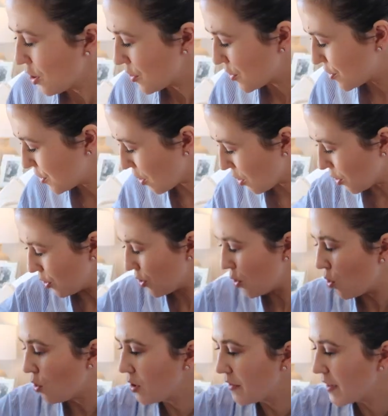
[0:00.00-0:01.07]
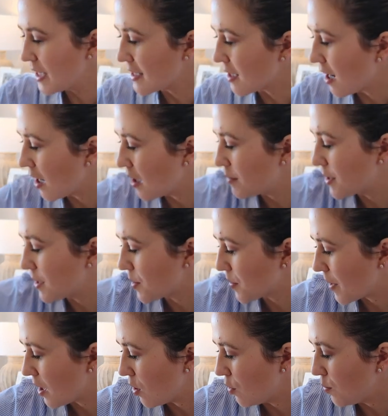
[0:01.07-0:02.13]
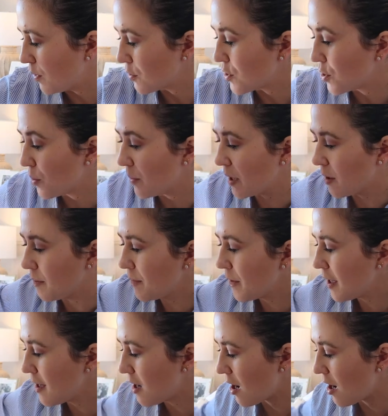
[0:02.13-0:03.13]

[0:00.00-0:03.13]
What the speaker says: So all of these items as well, well, two of them,